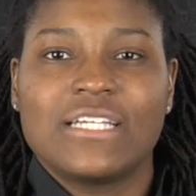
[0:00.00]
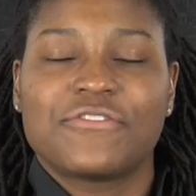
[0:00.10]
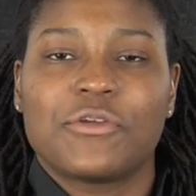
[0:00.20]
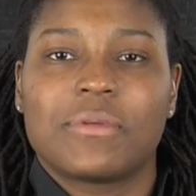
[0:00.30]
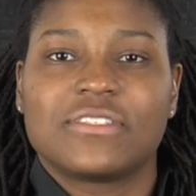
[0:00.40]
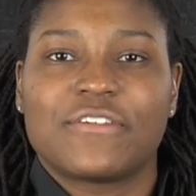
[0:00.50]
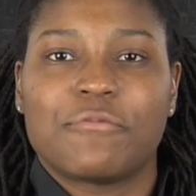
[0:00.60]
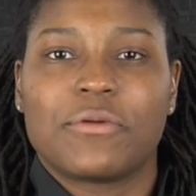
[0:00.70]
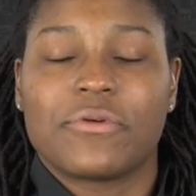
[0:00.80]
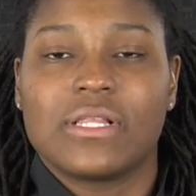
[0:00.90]
last few months
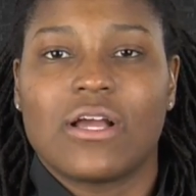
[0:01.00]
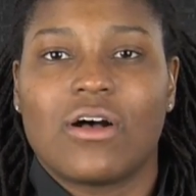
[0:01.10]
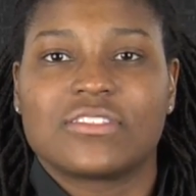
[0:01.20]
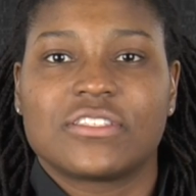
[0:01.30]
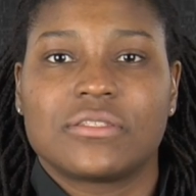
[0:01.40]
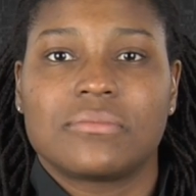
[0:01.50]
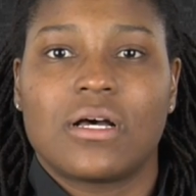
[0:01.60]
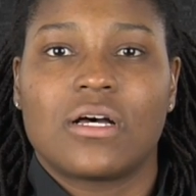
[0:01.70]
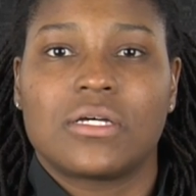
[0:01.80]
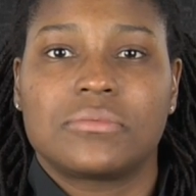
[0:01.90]
have been really
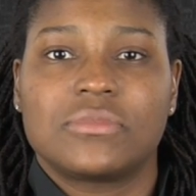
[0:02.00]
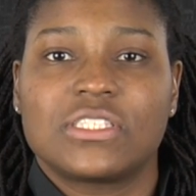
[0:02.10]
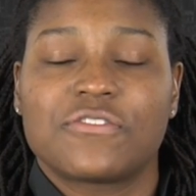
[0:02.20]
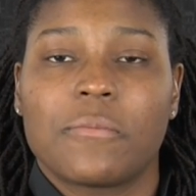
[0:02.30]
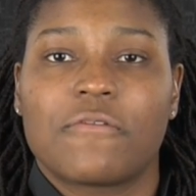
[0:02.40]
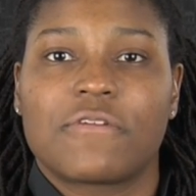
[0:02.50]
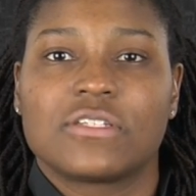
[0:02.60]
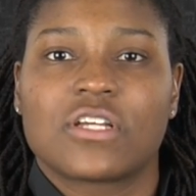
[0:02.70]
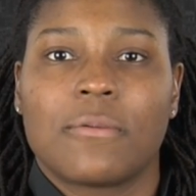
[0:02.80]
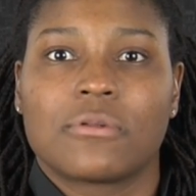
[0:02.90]
awesome. Just from the
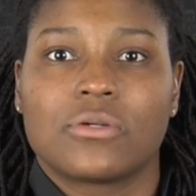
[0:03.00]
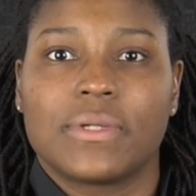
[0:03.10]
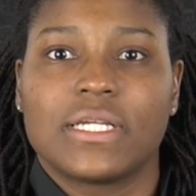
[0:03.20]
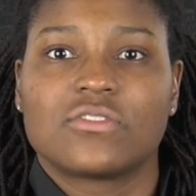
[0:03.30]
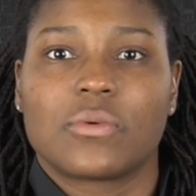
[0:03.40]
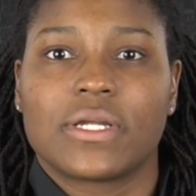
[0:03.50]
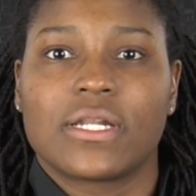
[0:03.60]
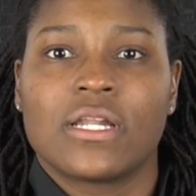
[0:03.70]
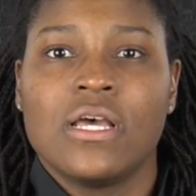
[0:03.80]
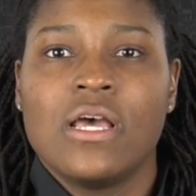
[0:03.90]
first couple of weeks
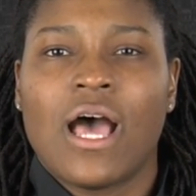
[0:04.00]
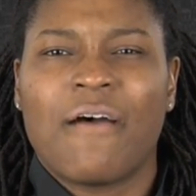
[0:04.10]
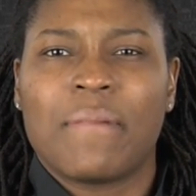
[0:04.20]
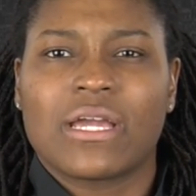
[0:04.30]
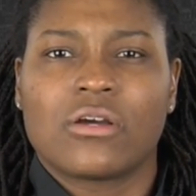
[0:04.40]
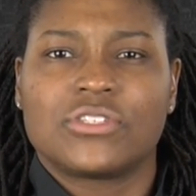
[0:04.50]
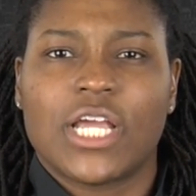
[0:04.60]
when I met Coach